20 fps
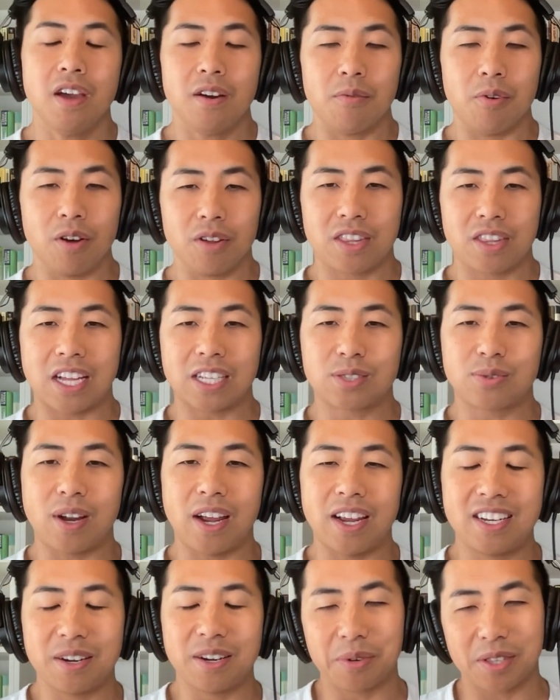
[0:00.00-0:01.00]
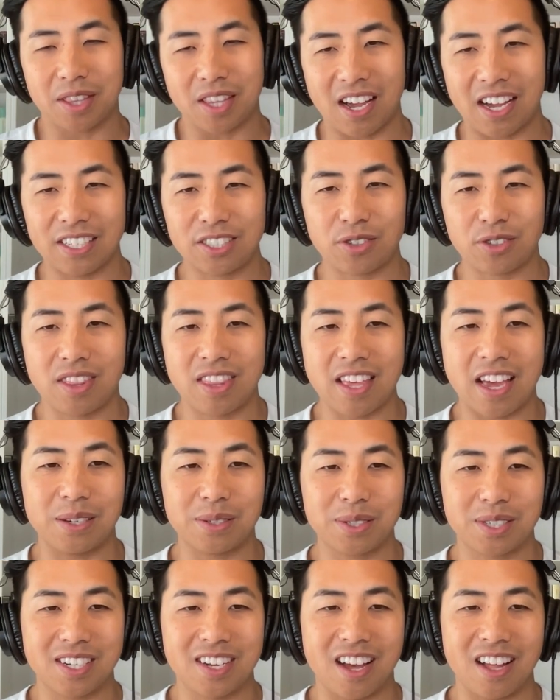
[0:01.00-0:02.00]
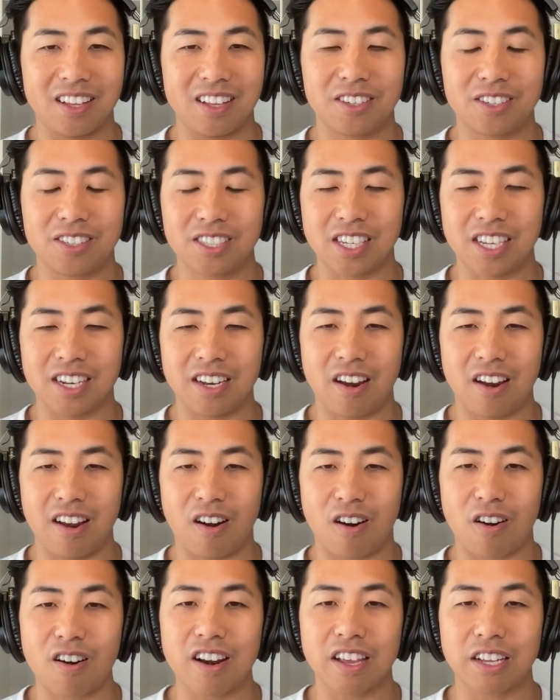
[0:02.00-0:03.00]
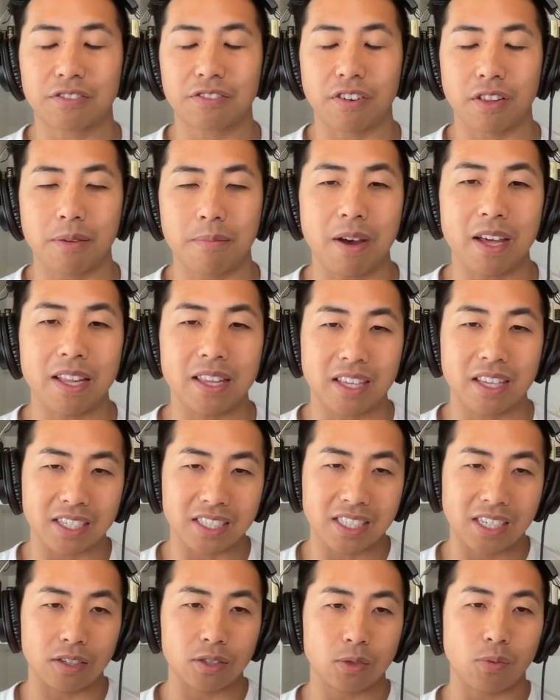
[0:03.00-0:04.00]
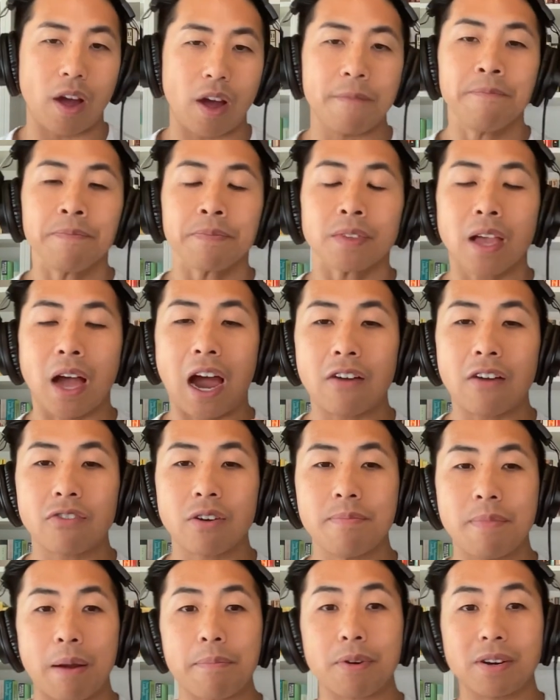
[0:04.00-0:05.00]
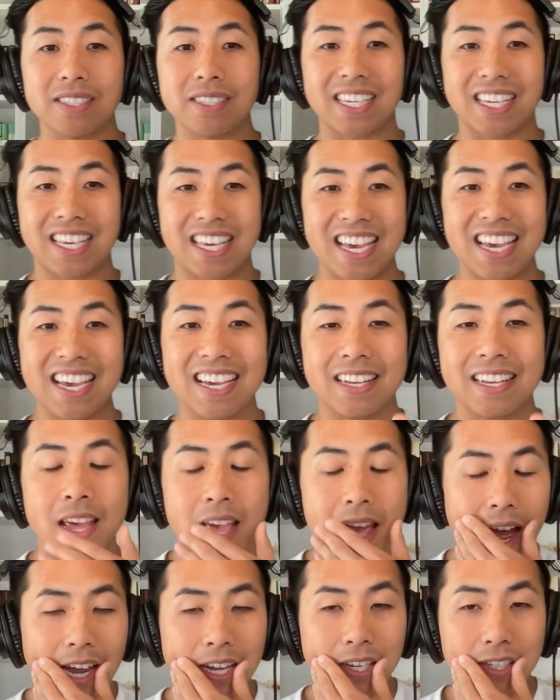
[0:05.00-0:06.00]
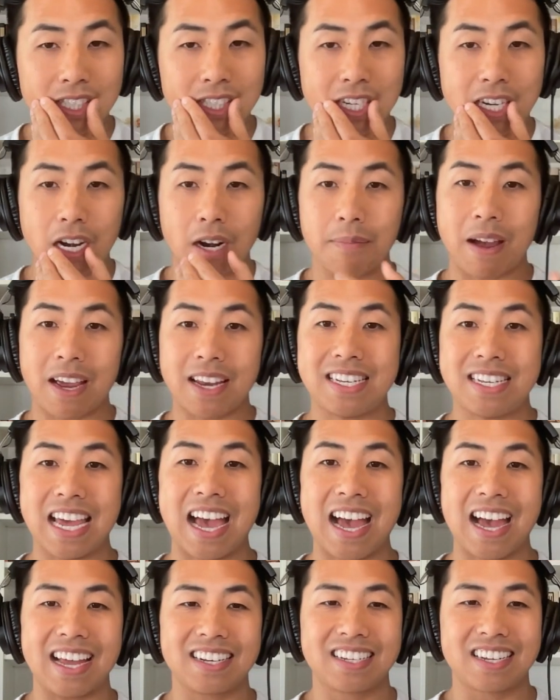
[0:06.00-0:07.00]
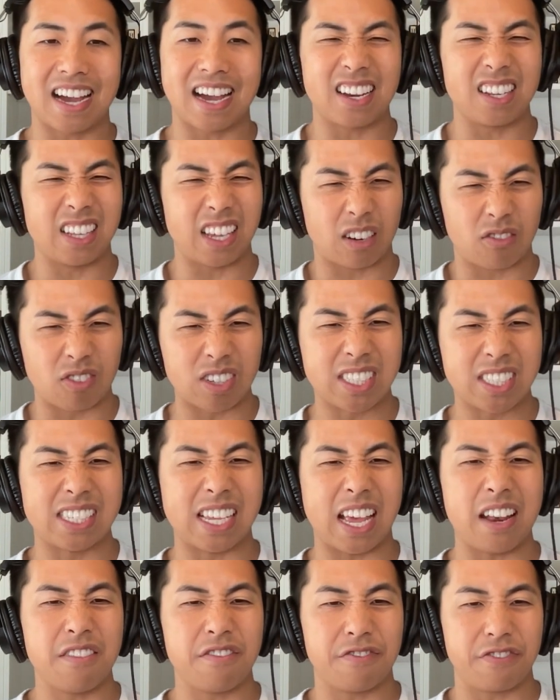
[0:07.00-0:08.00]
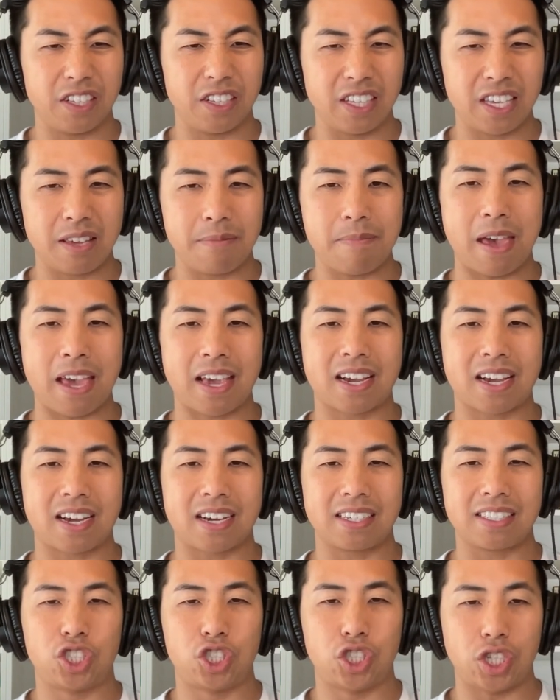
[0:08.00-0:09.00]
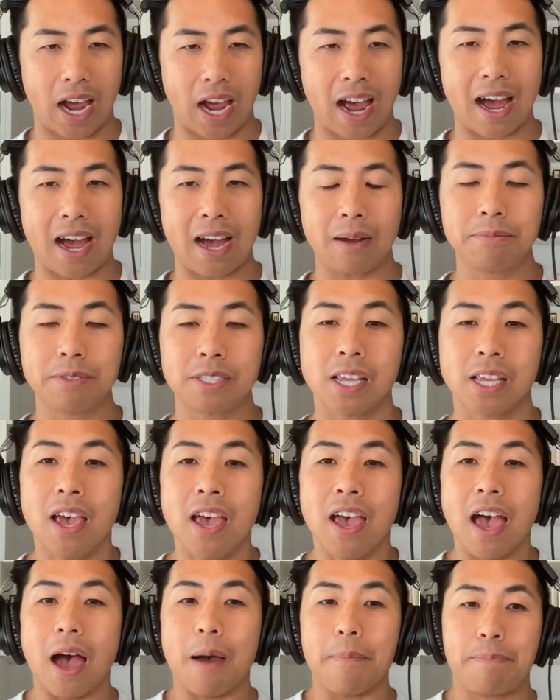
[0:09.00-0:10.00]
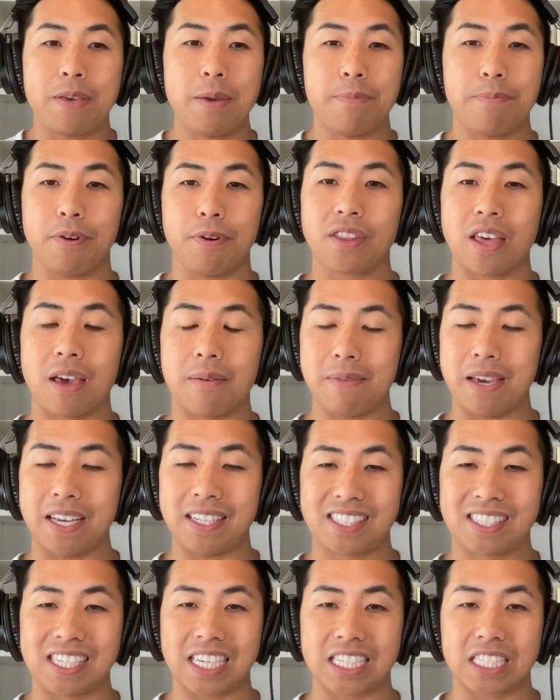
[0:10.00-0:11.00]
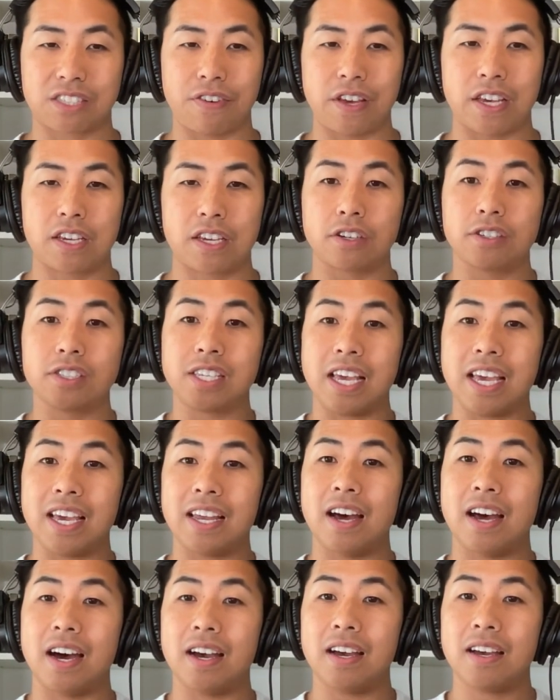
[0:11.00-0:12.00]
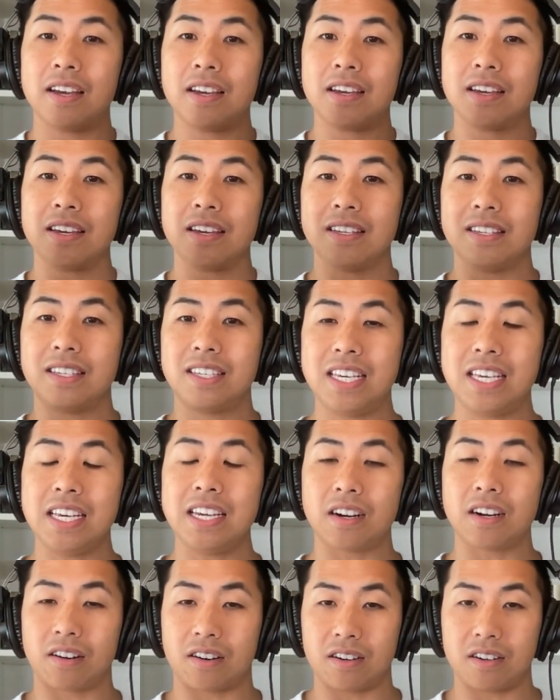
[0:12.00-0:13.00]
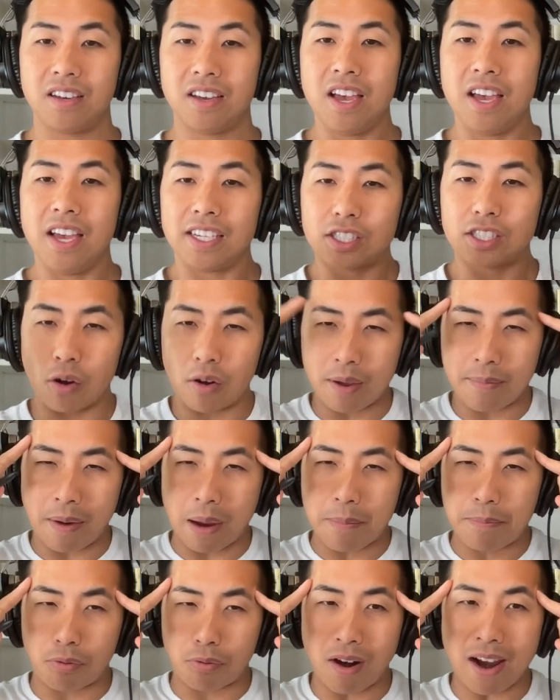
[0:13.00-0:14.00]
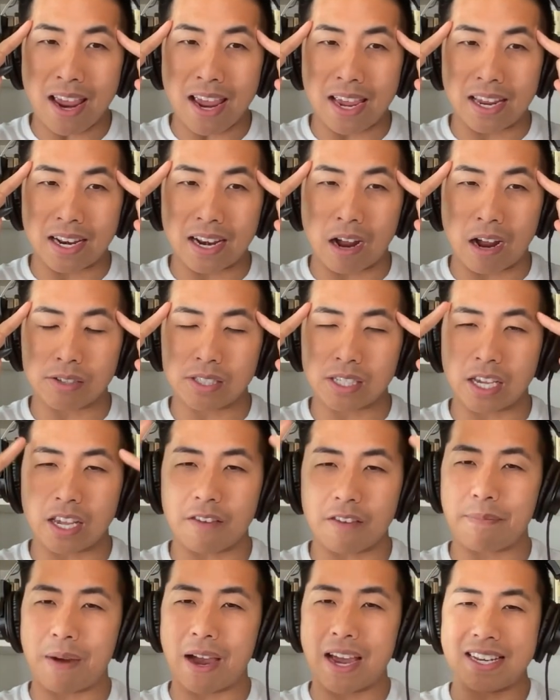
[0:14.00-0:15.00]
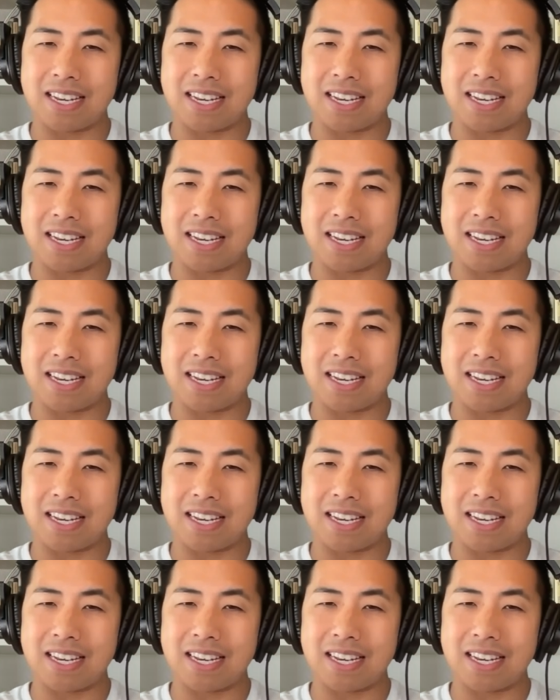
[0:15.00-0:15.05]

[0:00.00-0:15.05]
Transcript: Well, that's what I did with $100,000 in earnings for the month. Because here's why I remember as a kid, I used to hear my dad kind of like resentfully make jabs at people that made six figures in a year. So in my brain, I was like, if my